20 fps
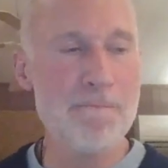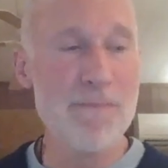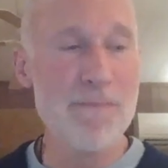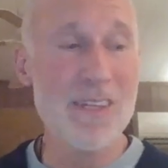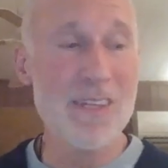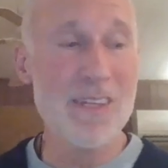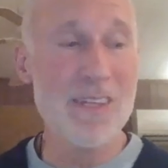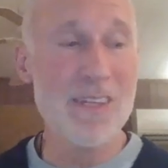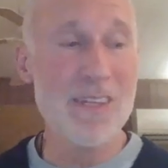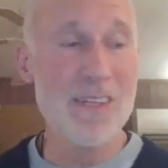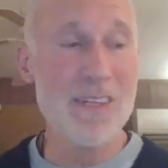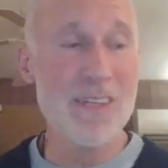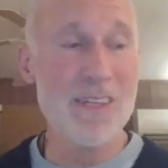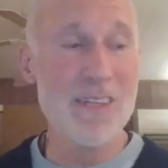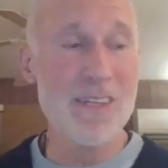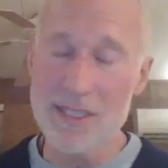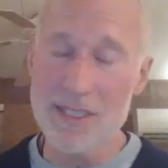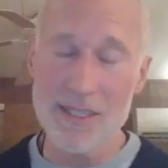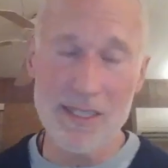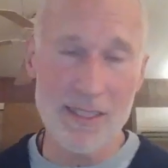you know, I
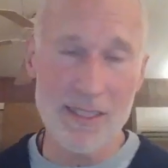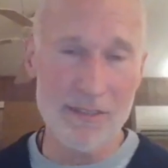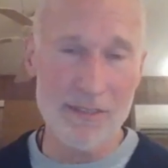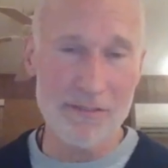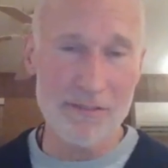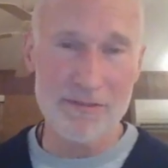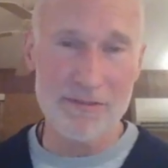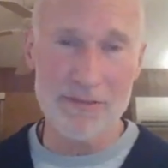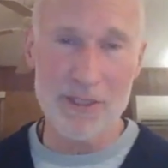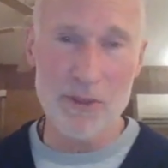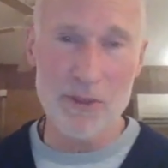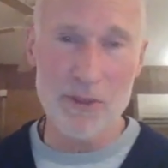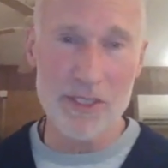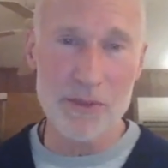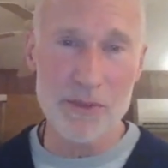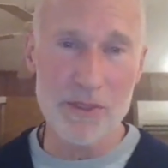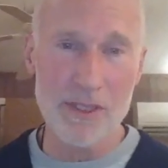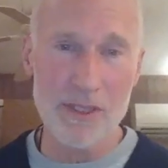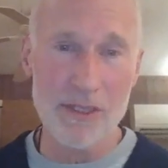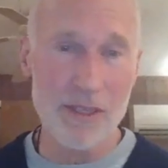always love going
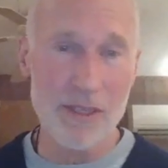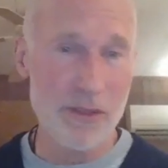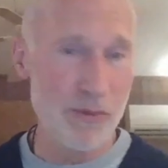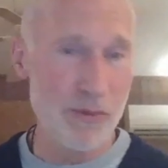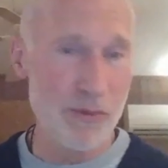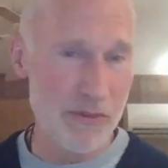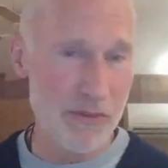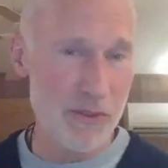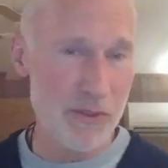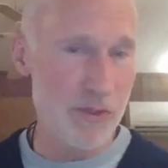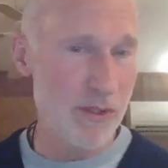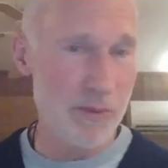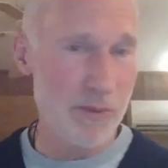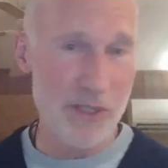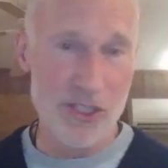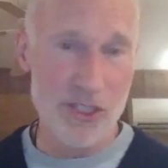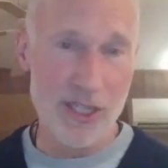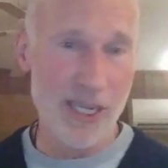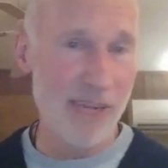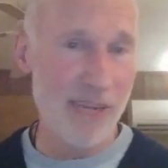to a, a thrift store,
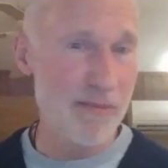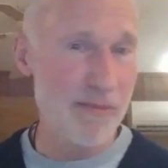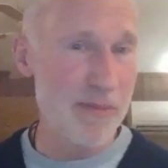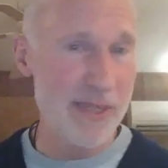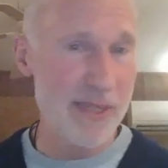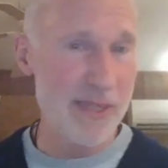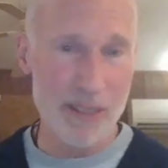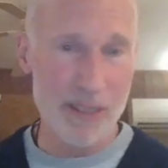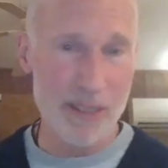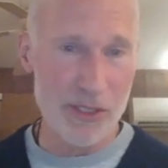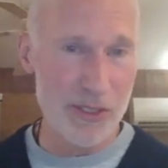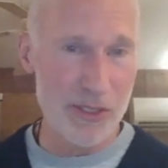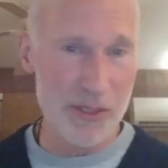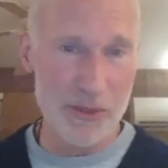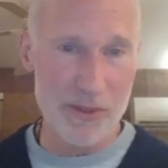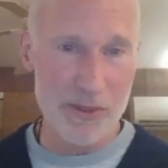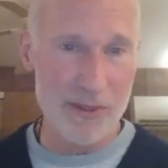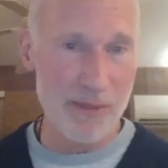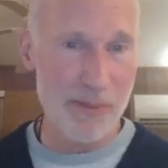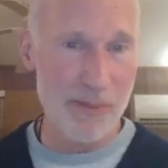which I haven't been able to
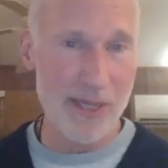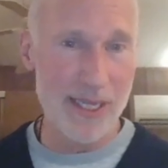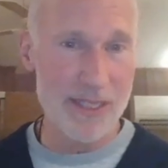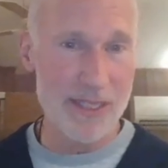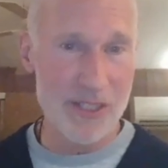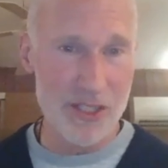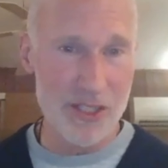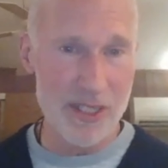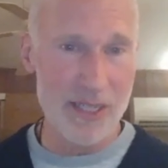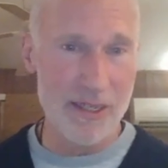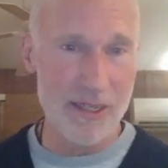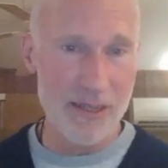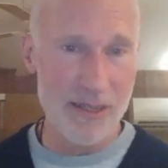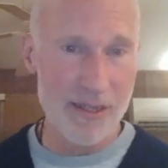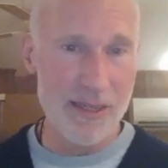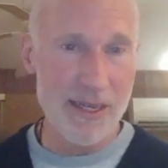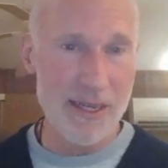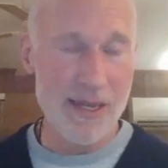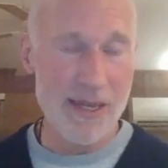do in the past year.